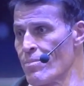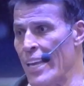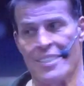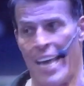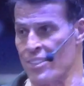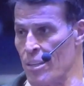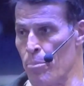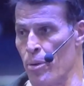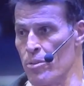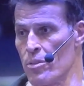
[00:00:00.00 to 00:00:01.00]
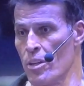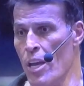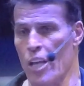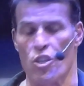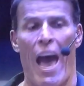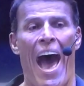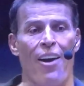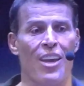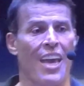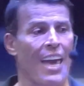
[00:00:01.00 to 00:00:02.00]
It's that simple. So how
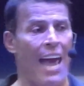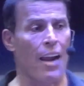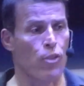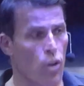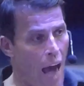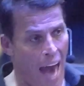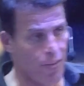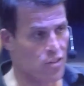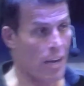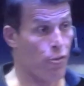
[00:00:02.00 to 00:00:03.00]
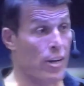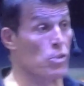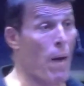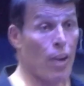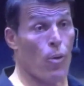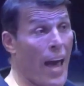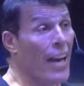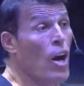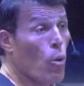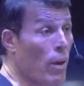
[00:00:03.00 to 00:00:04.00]
do you get out of suffering? Because by the way,
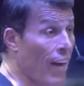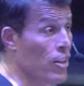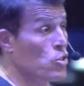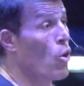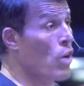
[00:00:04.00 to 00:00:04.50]
we had this whole